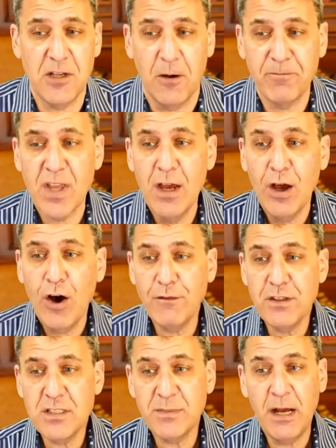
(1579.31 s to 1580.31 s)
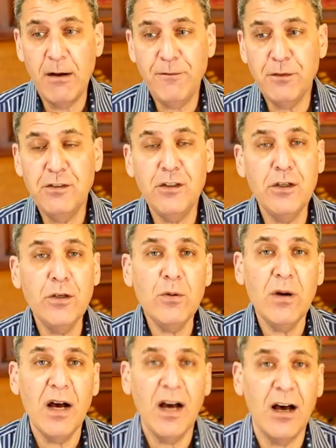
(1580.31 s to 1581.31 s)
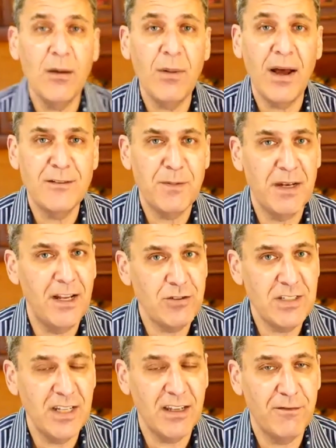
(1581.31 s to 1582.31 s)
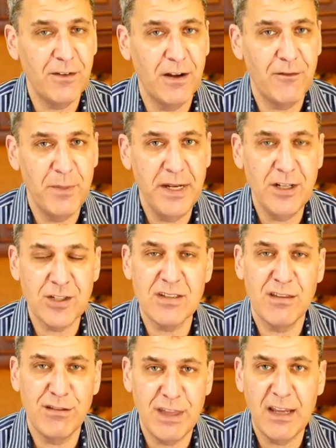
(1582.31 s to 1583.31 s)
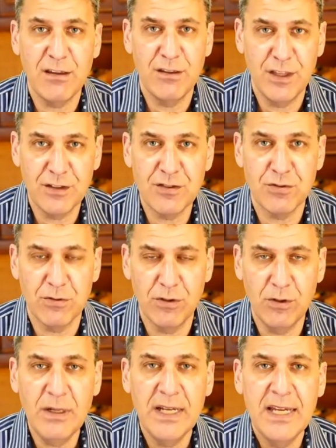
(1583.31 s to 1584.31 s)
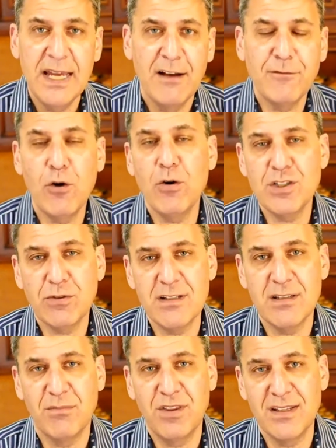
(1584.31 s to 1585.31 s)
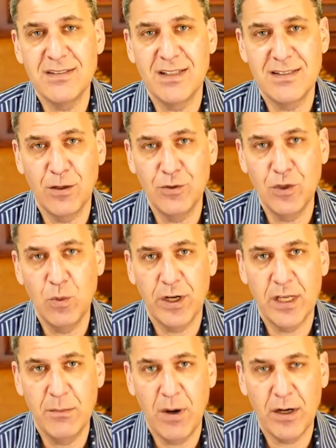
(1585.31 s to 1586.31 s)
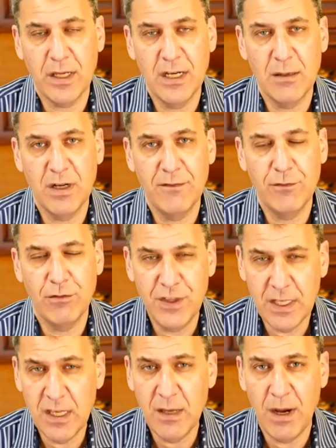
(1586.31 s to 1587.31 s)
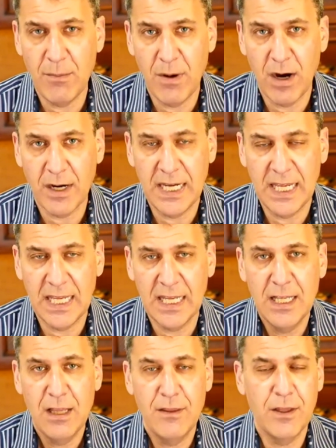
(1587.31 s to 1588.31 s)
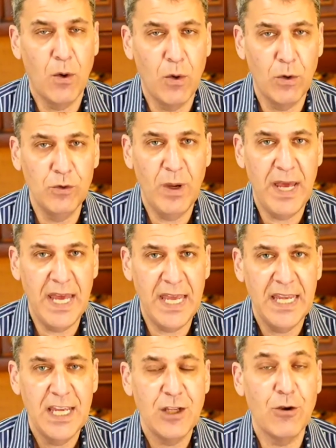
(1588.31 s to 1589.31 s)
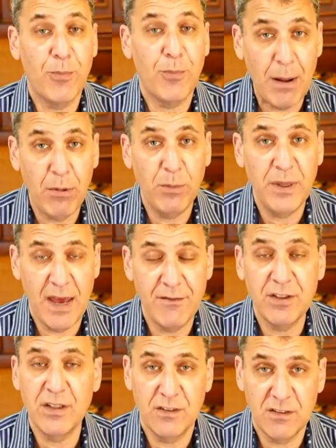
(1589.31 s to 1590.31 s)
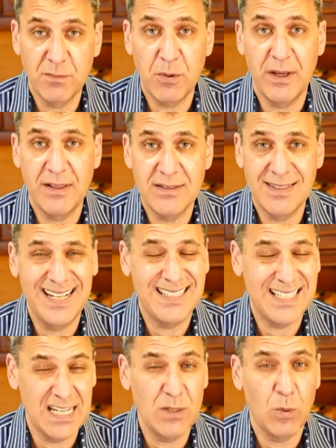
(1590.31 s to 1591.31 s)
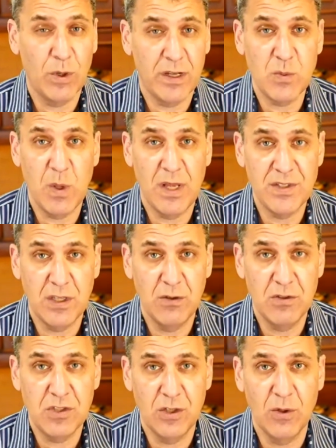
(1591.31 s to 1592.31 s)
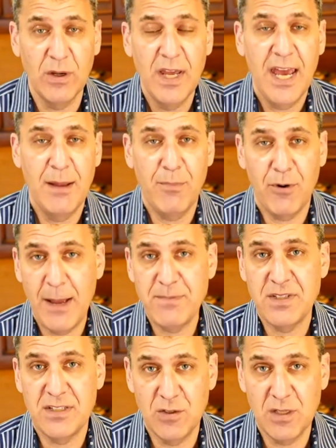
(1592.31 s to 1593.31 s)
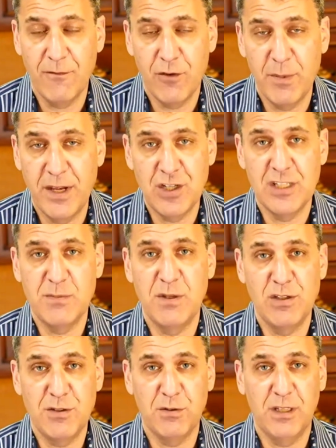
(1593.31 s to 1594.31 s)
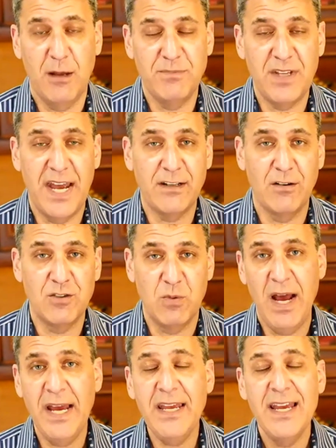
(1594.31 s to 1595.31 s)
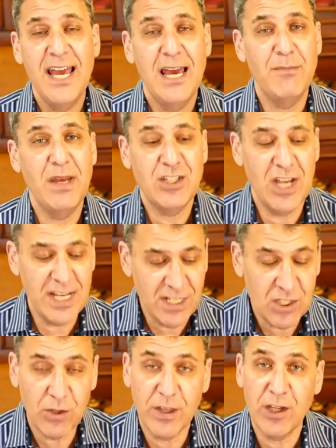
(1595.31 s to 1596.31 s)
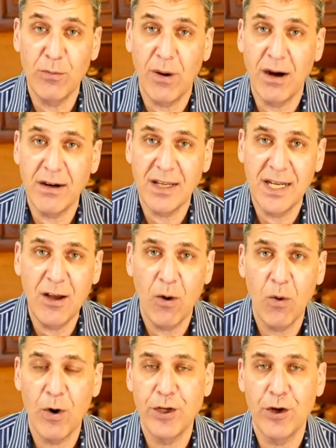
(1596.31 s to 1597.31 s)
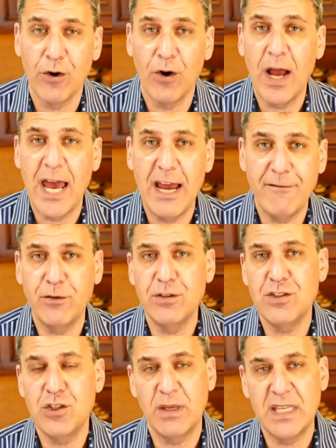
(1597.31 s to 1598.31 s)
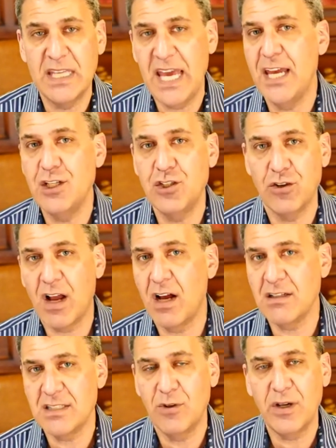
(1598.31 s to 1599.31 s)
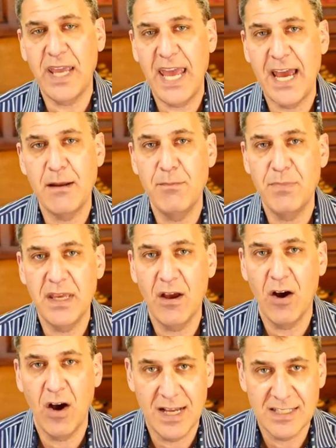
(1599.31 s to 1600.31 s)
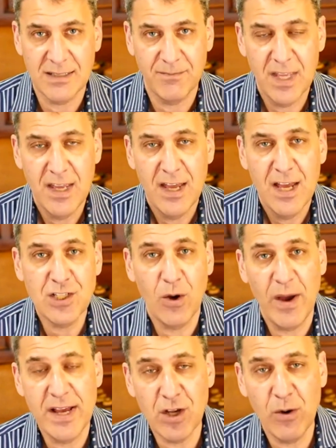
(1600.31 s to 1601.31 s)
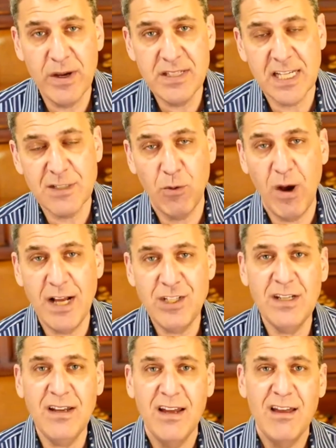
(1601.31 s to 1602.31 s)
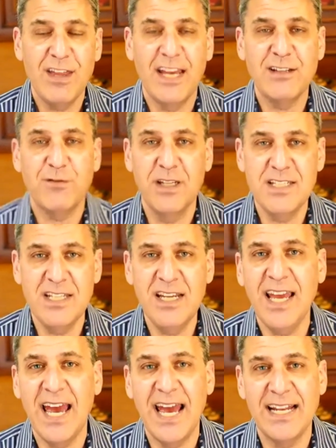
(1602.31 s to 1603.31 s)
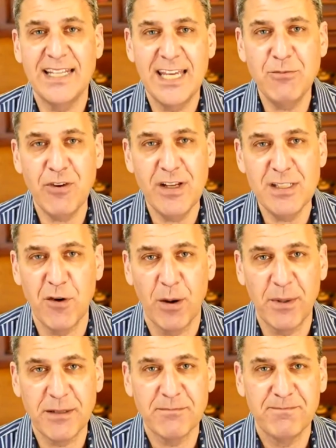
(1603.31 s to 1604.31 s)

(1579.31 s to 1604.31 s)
So hopefully this has been helpful to you. Um, it's been interesting and fun for me to just think this through. Of course, there are some things that still do work in marketing, but if you're thinking about marketing the old way, you're probably having this experience that it doesn't work as well as it used to. And perhaps this information has been useful to help diagnose why and make changes so that your marketing or your efforts to engage your customer can be awesome. So, as always, thanks for watching, thanks for listening, and keep transforming.